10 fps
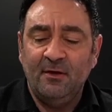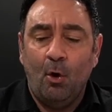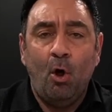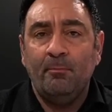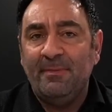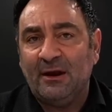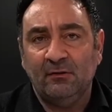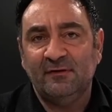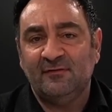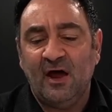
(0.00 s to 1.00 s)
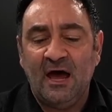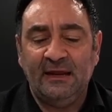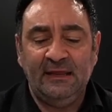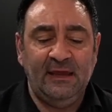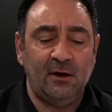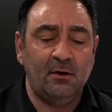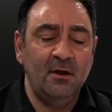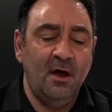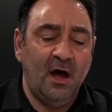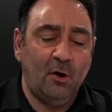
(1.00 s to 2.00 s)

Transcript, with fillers: The all-metal design here